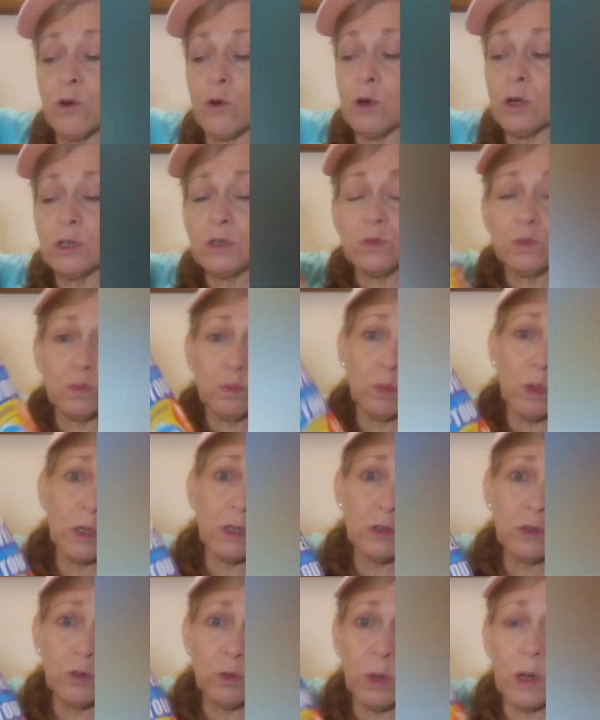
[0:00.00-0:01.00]
course,
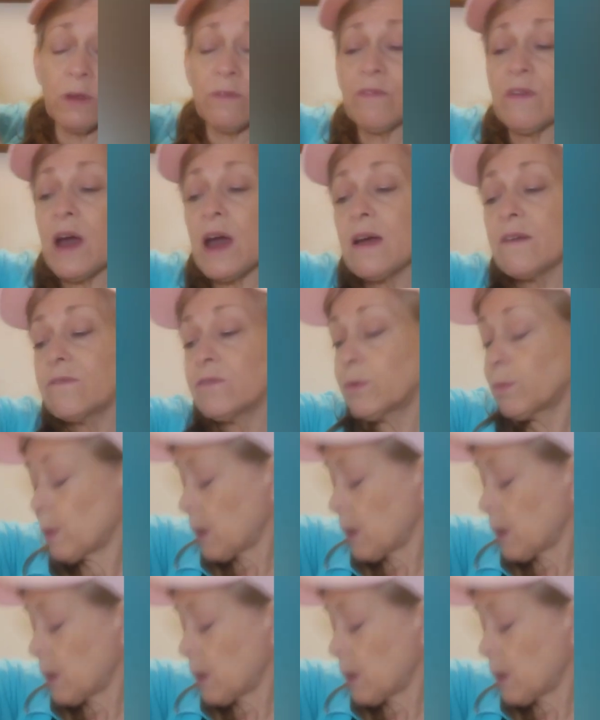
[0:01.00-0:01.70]
$1.25 for